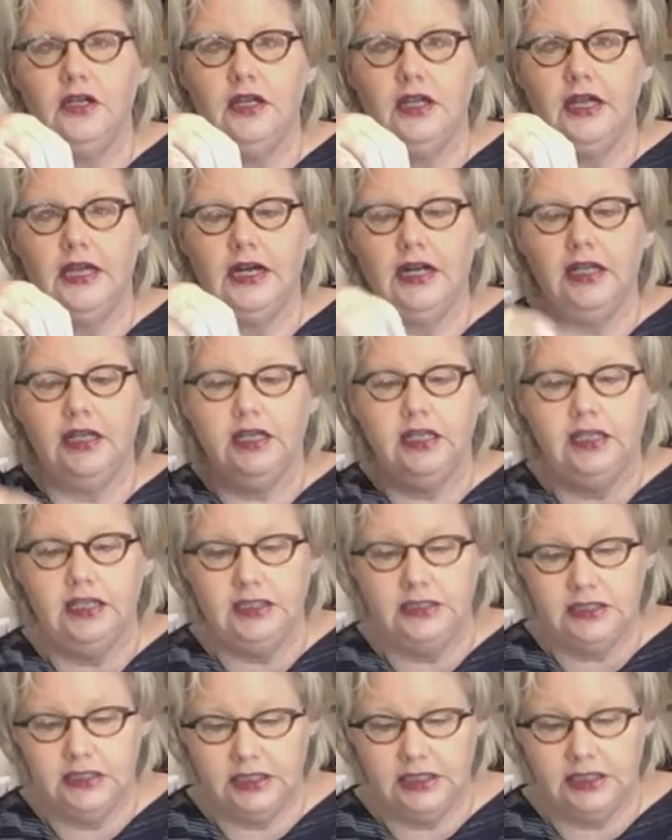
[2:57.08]
and I
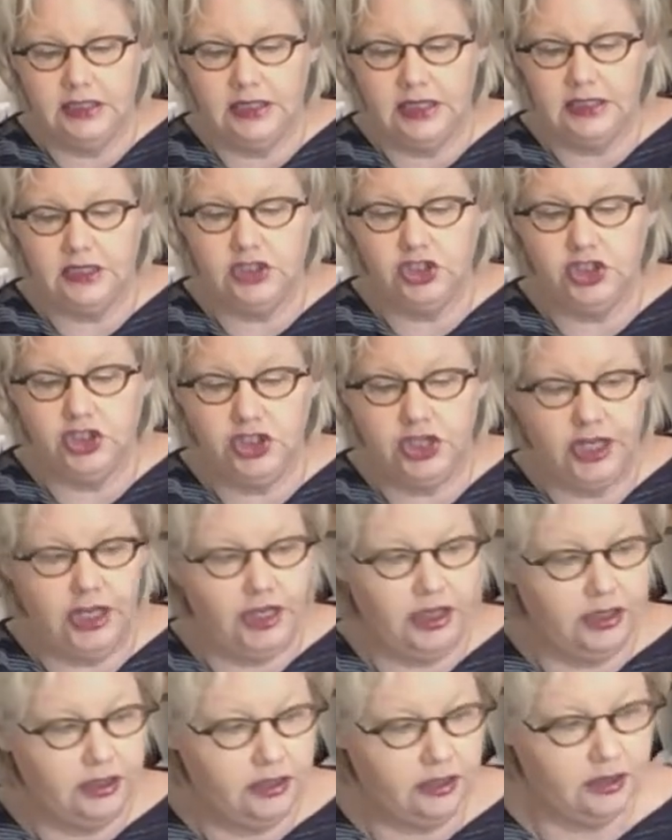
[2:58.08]
linked it in that
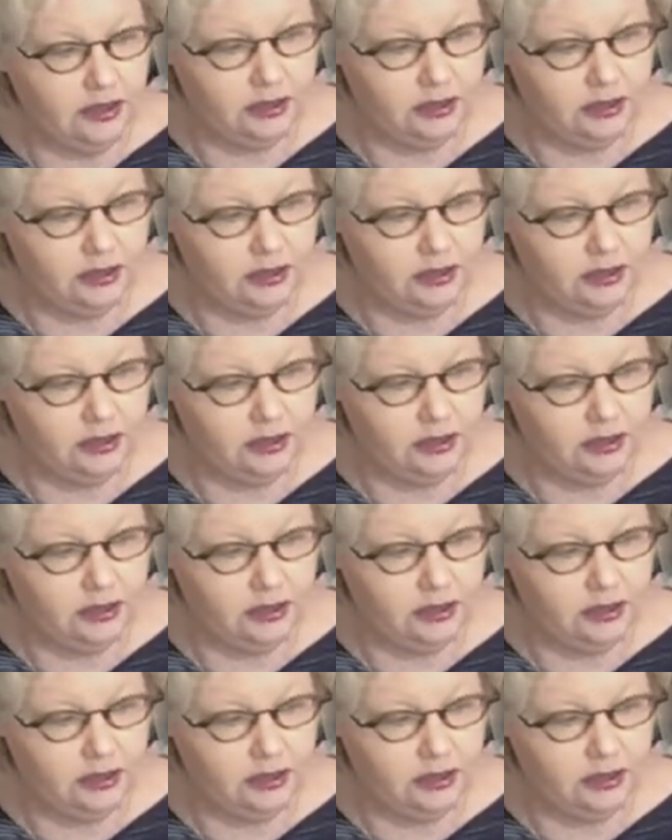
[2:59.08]
chain.